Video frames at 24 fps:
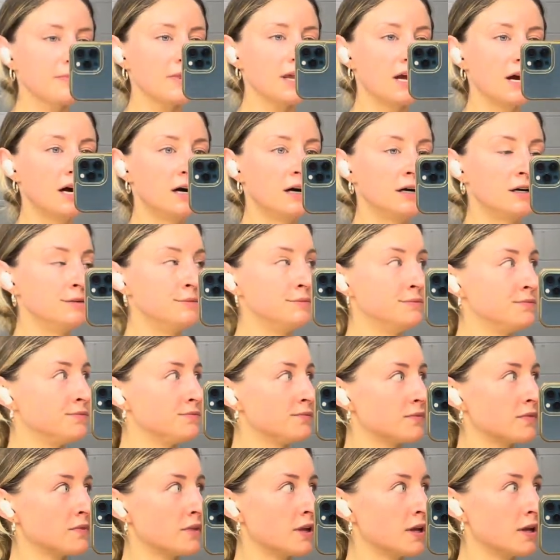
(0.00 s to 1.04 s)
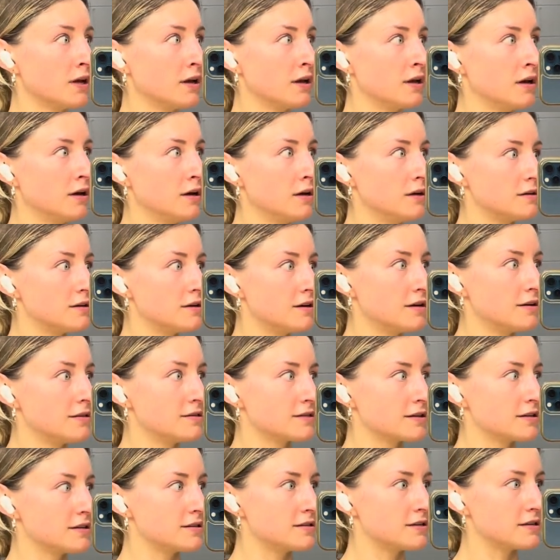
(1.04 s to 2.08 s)
I was
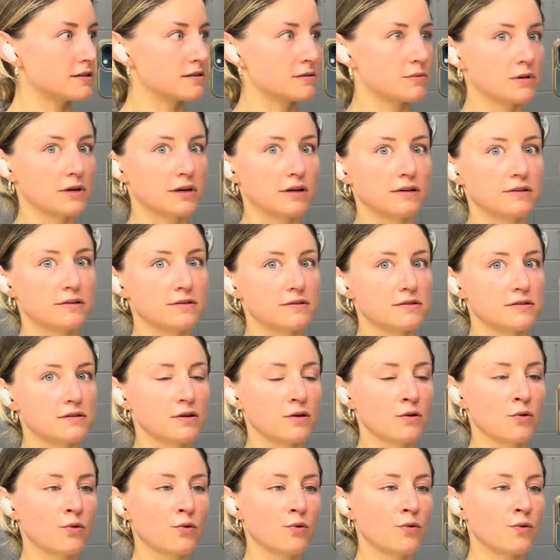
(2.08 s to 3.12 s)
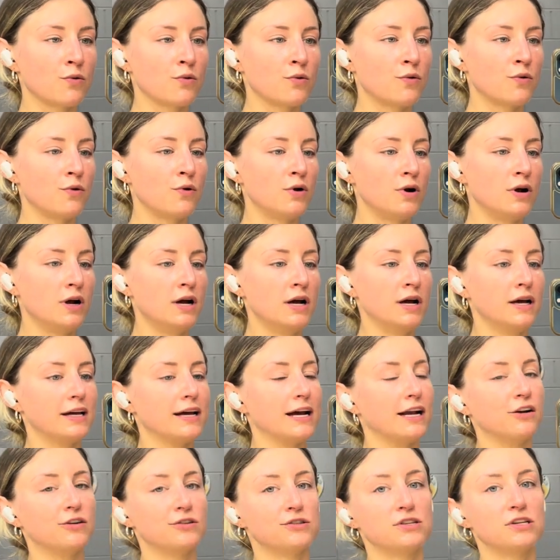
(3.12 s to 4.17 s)
gonna say something else.
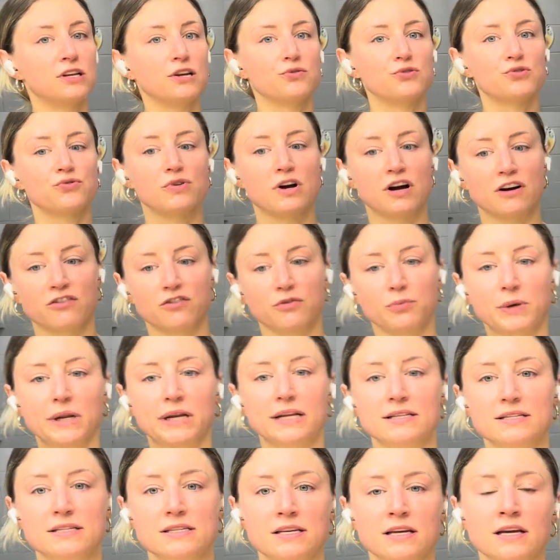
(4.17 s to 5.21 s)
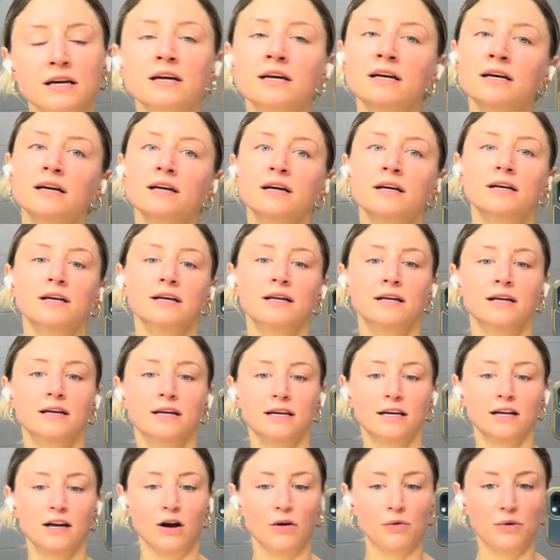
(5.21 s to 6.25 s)
Yeah, no, today was rough, but it's,
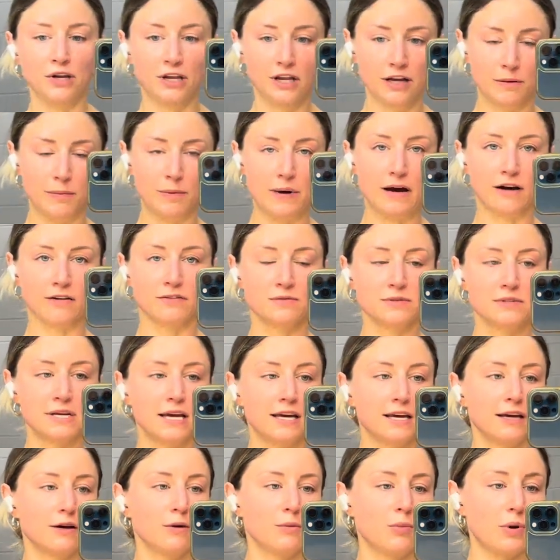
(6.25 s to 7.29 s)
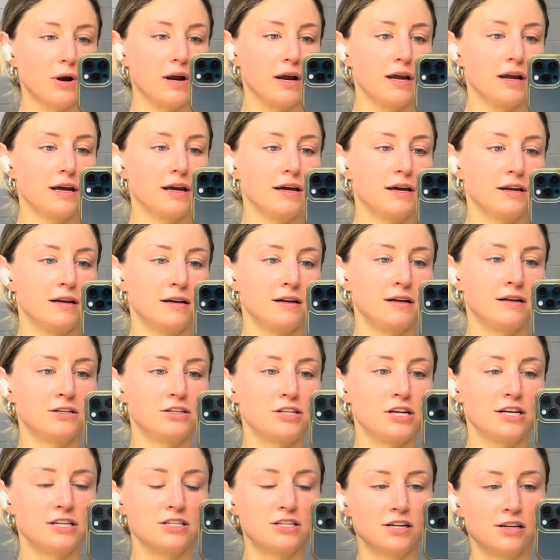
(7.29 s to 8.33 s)
when you get back from taking a break and
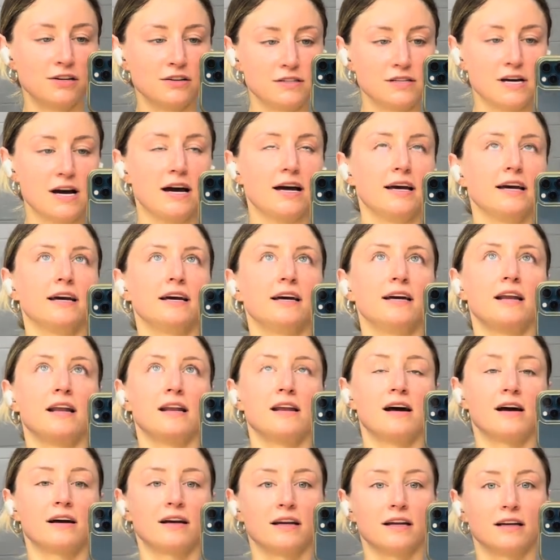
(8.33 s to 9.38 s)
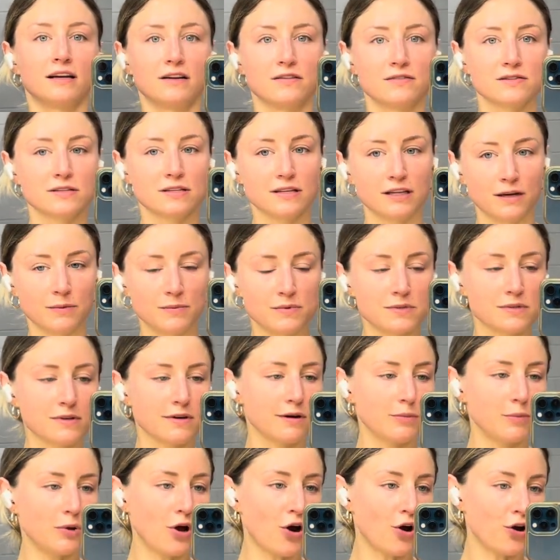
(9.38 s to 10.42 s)
changing your diet and not getting enough sleep, it's
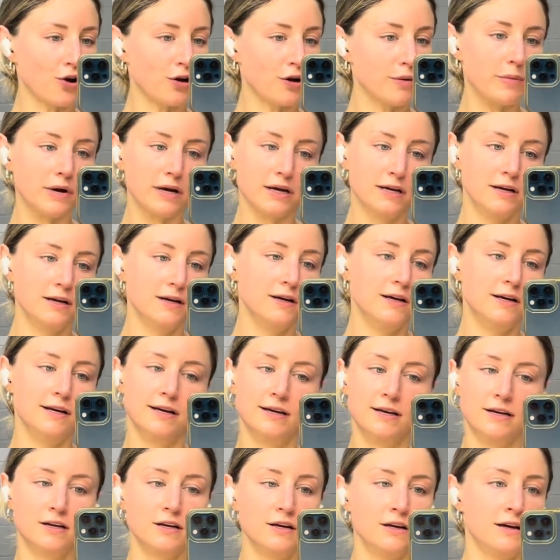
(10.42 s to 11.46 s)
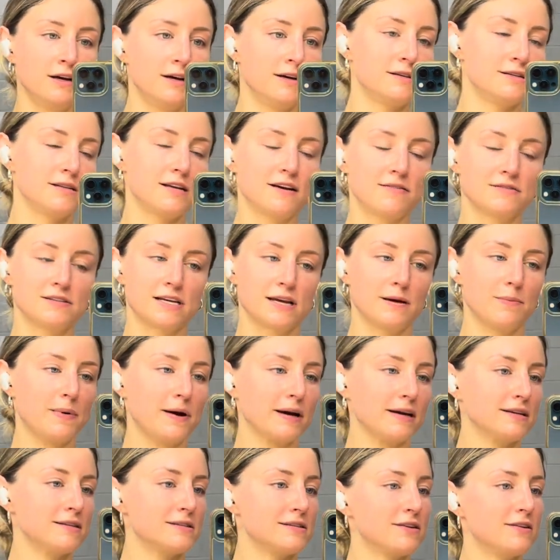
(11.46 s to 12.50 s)
gonna be harder, but I just have to get
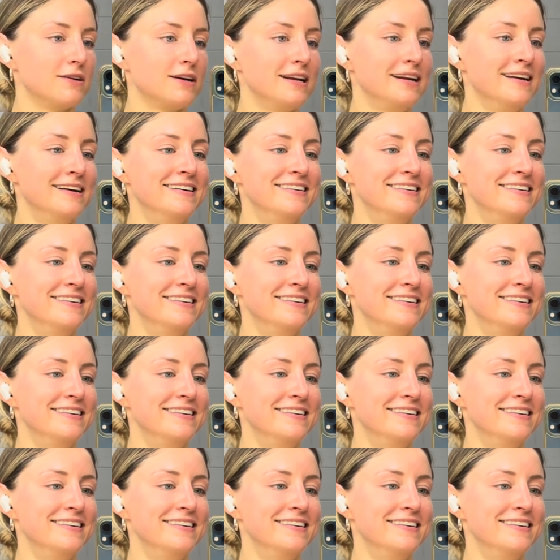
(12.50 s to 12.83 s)
back into it.